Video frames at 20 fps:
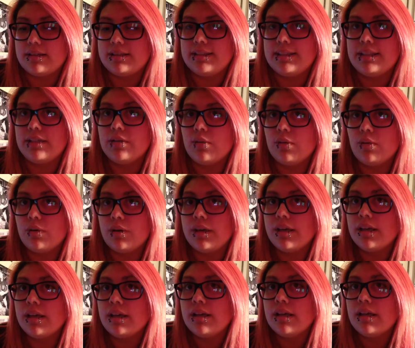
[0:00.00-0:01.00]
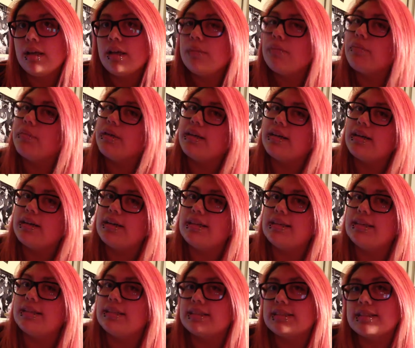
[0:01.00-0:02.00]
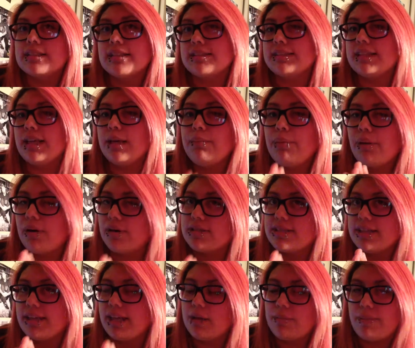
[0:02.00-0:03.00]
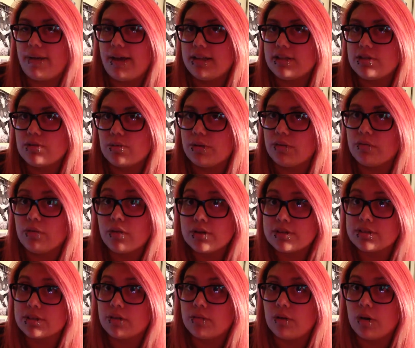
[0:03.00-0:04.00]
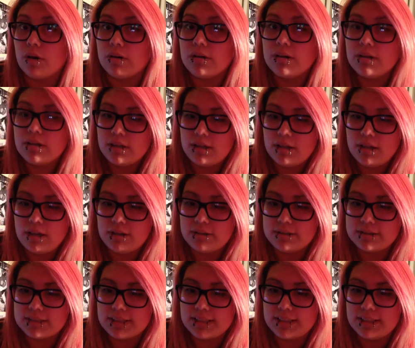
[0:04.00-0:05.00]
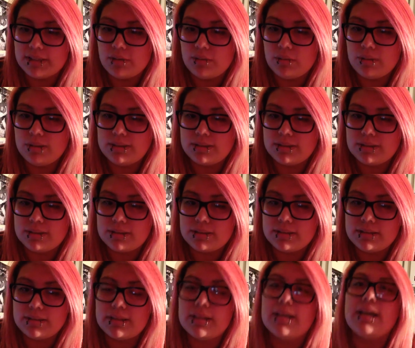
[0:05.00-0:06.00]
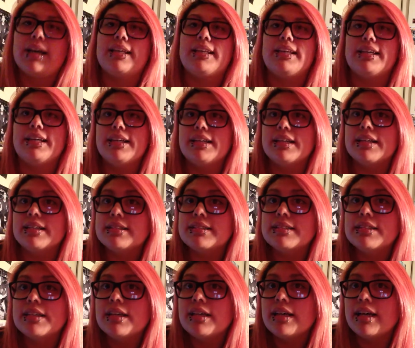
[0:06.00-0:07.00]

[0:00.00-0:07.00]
decoy, because the same person kept answering. First of all, I was like, what the, I guess.